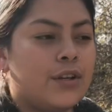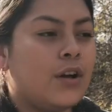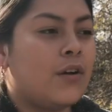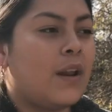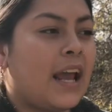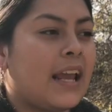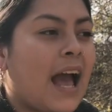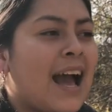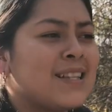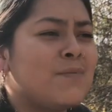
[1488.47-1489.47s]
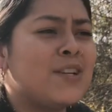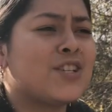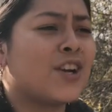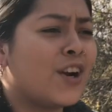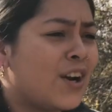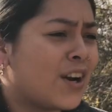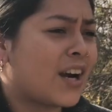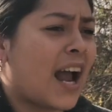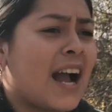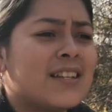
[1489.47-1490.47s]
You know, like act
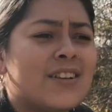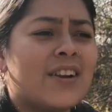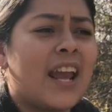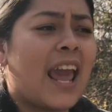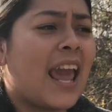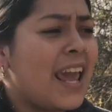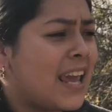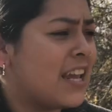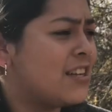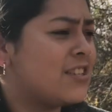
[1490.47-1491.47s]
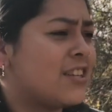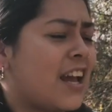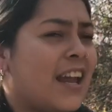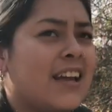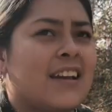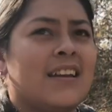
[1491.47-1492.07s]
mature, act your age, like